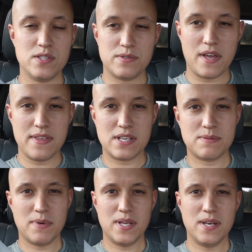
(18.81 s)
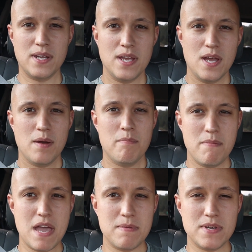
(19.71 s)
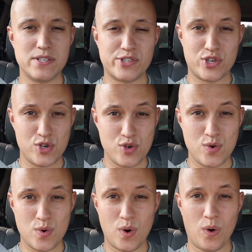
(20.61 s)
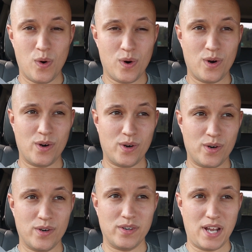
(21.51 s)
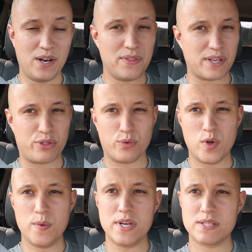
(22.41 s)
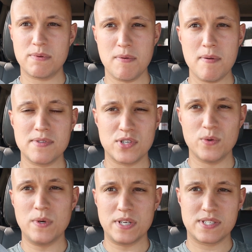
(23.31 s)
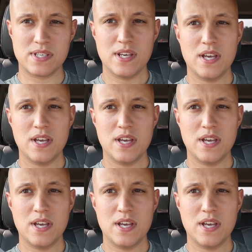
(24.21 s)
I think it's been maybe 2 or I don't think 3 weeks, but maybe 2 weeks